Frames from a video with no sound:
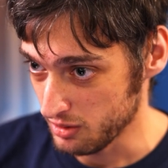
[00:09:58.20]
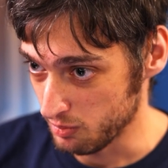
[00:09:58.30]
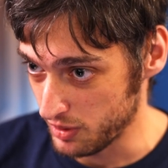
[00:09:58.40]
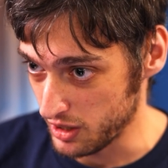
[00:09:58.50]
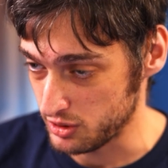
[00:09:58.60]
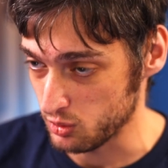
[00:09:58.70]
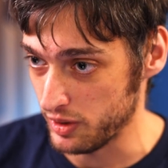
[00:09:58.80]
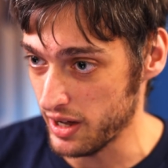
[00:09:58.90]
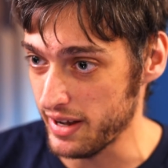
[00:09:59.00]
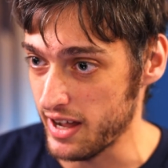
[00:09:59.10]
but we're
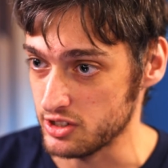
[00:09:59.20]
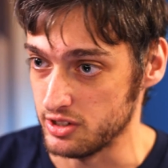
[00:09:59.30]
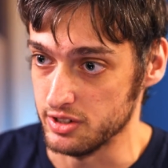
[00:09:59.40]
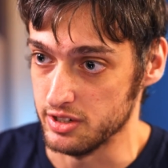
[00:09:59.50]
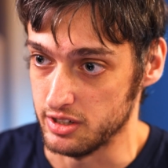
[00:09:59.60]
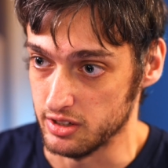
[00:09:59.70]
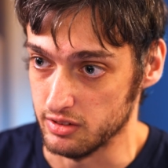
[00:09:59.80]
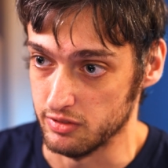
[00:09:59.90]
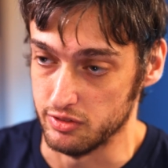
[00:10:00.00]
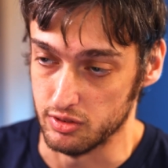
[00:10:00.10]
not actually going to
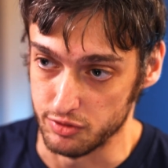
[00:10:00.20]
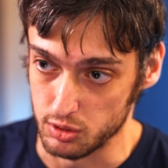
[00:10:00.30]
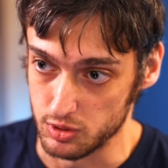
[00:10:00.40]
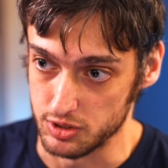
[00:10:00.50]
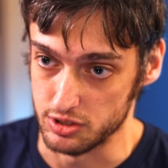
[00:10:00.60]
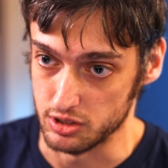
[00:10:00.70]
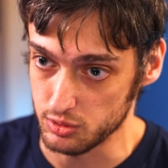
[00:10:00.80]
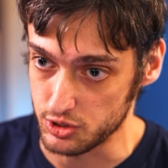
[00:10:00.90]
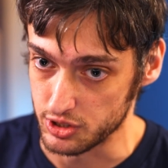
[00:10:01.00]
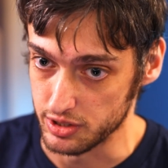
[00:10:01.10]
give the reviewers the
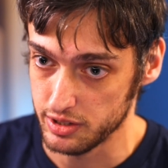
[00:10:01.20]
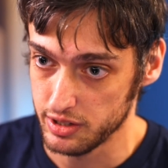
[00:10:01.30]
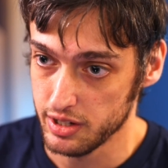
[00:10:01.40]
solution.